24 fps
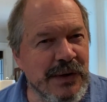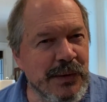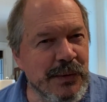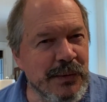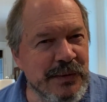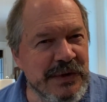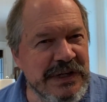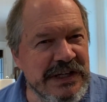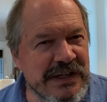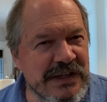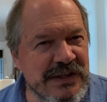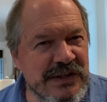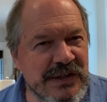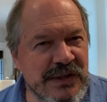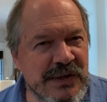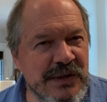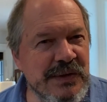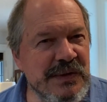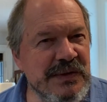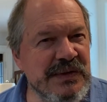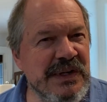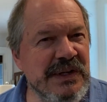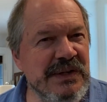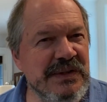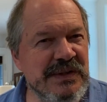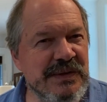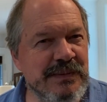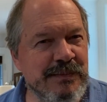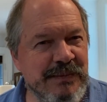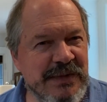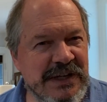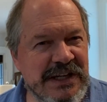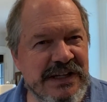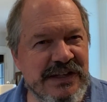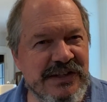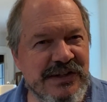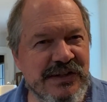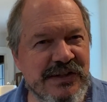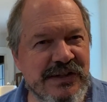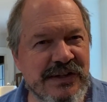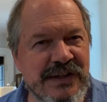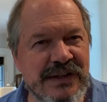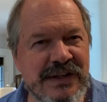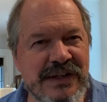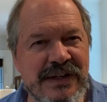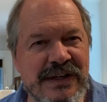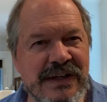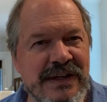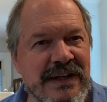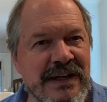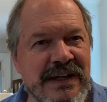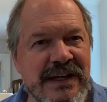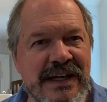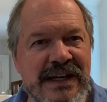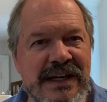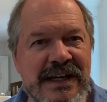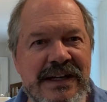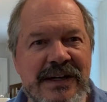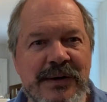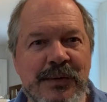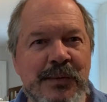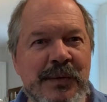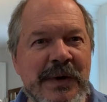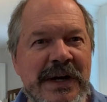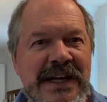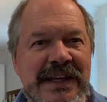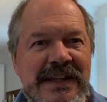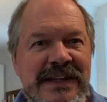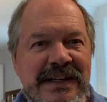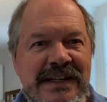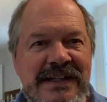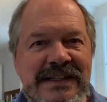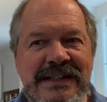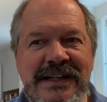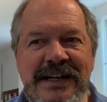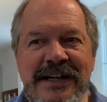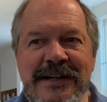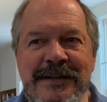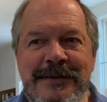we can use our speech in a way that,